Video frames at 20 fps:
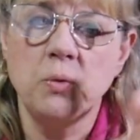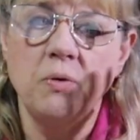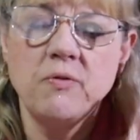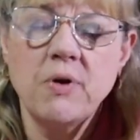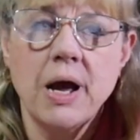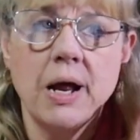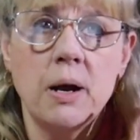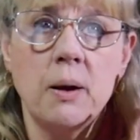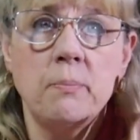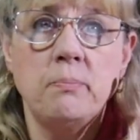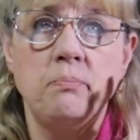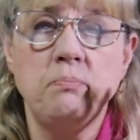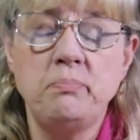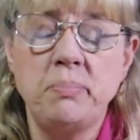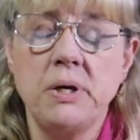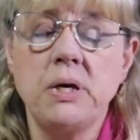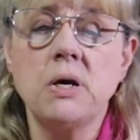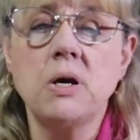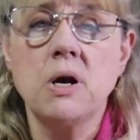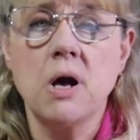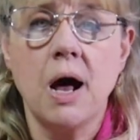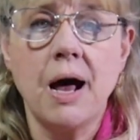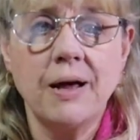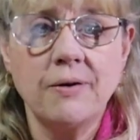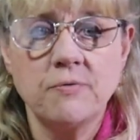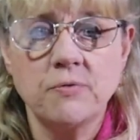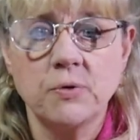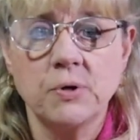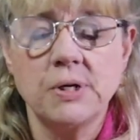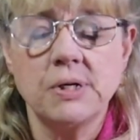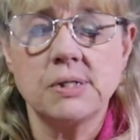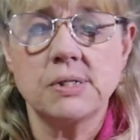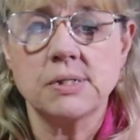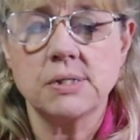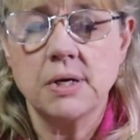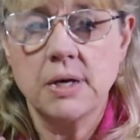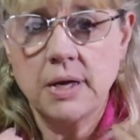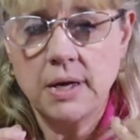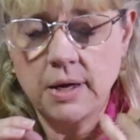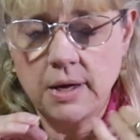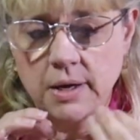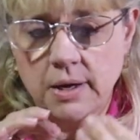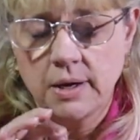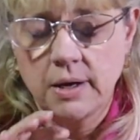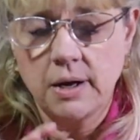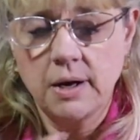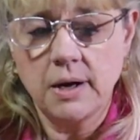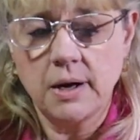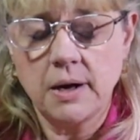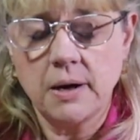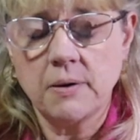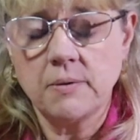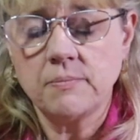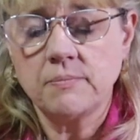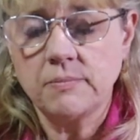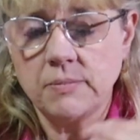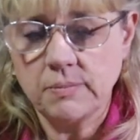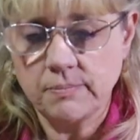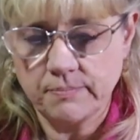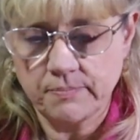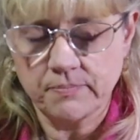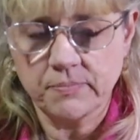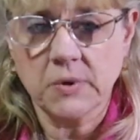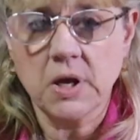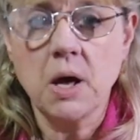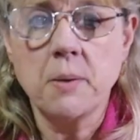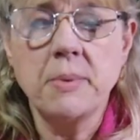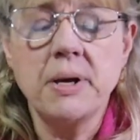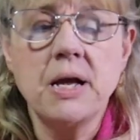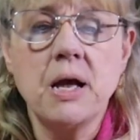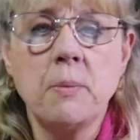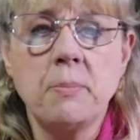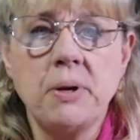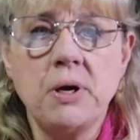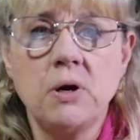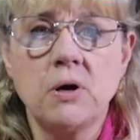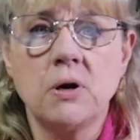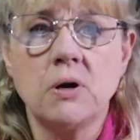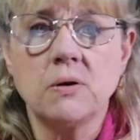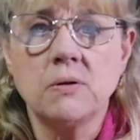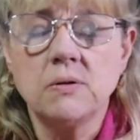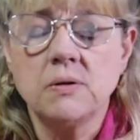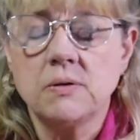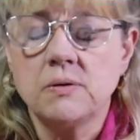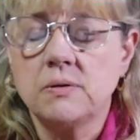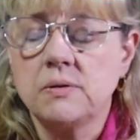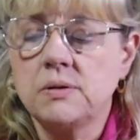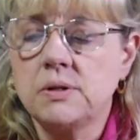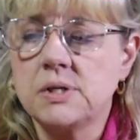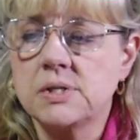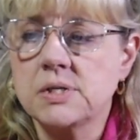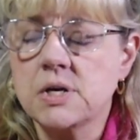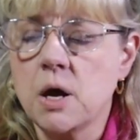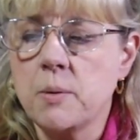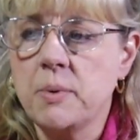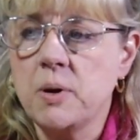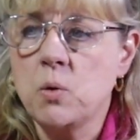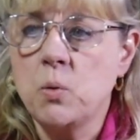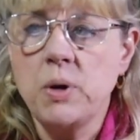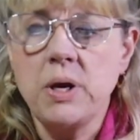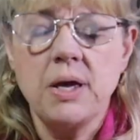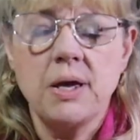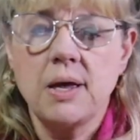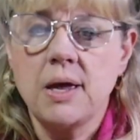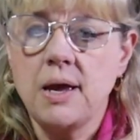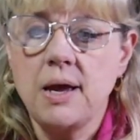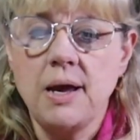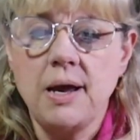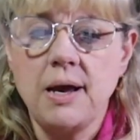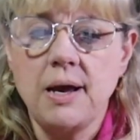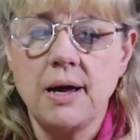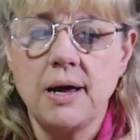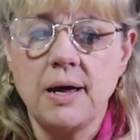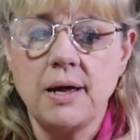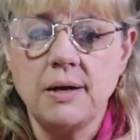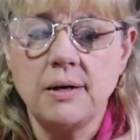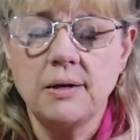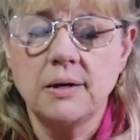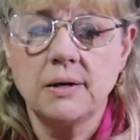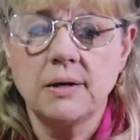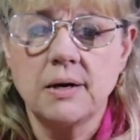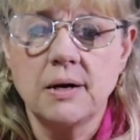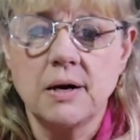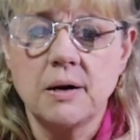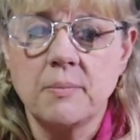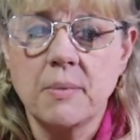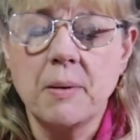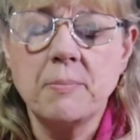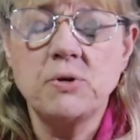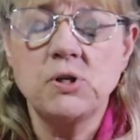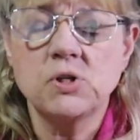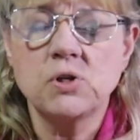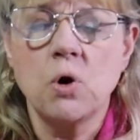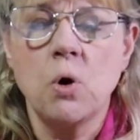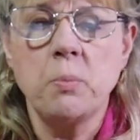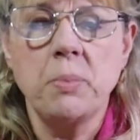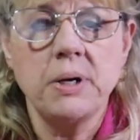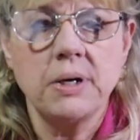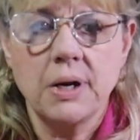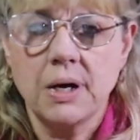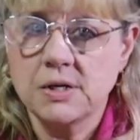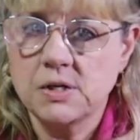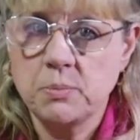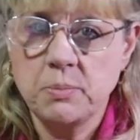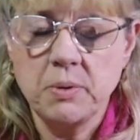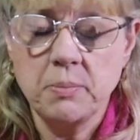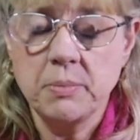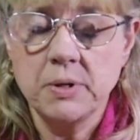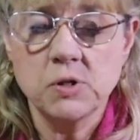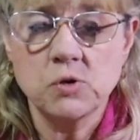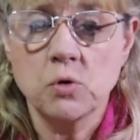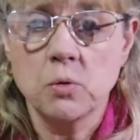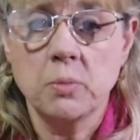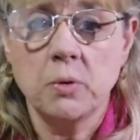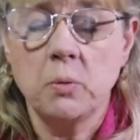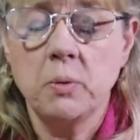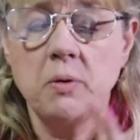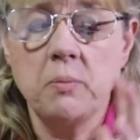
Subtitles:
We've got a big conference coming up here this coming week, and I'm just hoping not to be miserable.